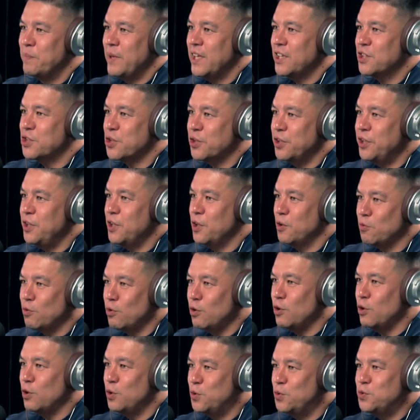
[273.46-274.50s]
Make sure you
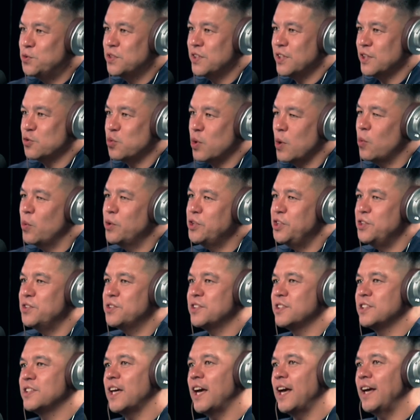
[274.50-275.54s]
don't lose this. What would you
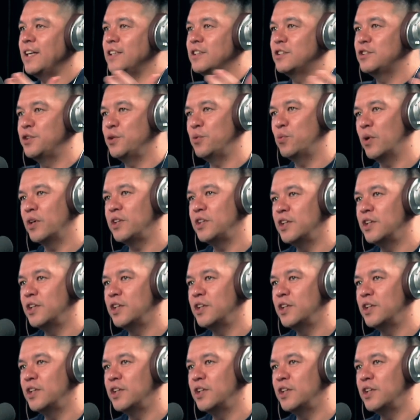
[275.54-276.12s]
say to a